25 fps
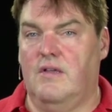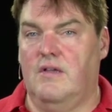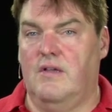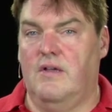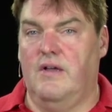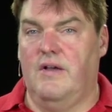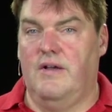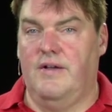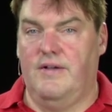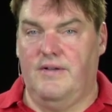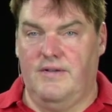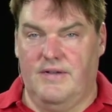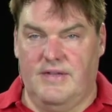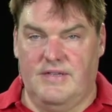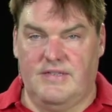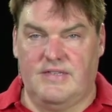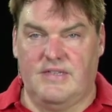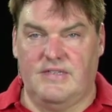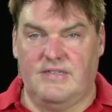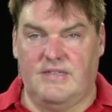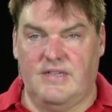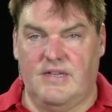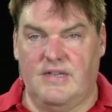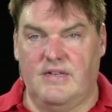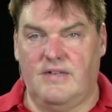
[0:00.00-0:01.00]
As
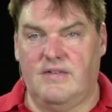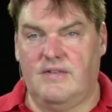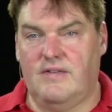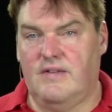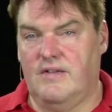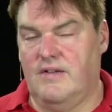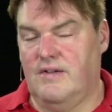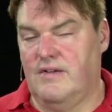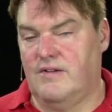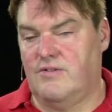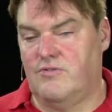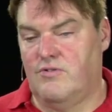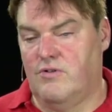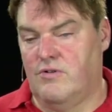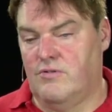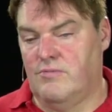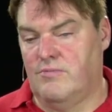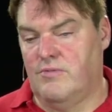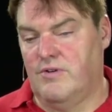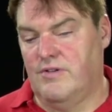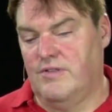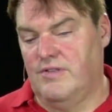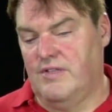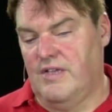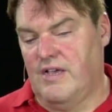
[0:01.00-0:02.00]
I said,
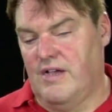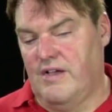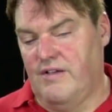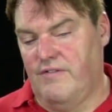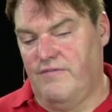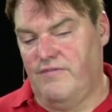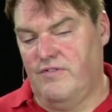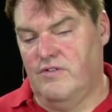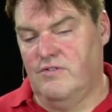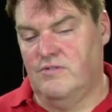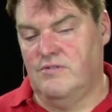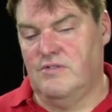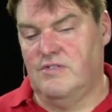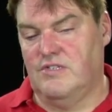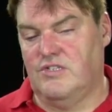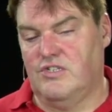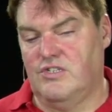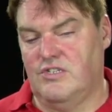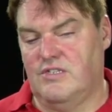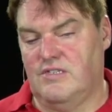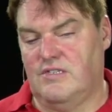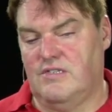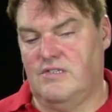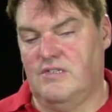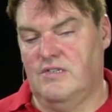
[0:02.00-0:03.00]
Chrome on the iPhone is
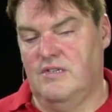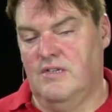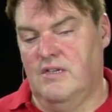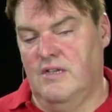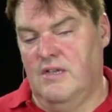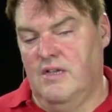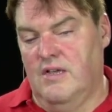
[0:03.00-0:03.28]
just